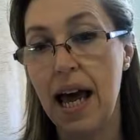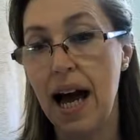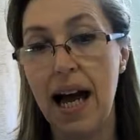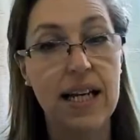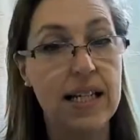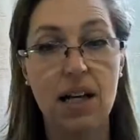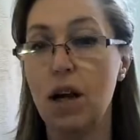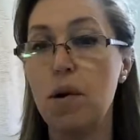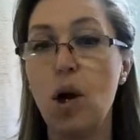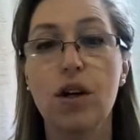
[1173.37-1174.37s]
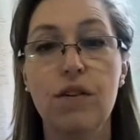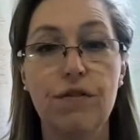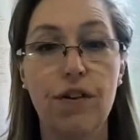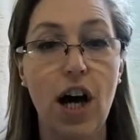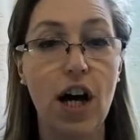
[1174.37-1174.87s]
and a block
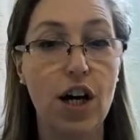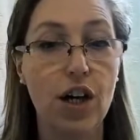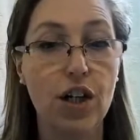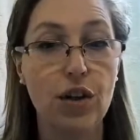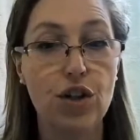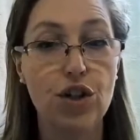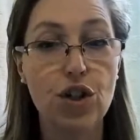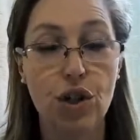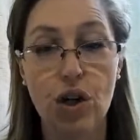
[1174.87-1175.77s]
of student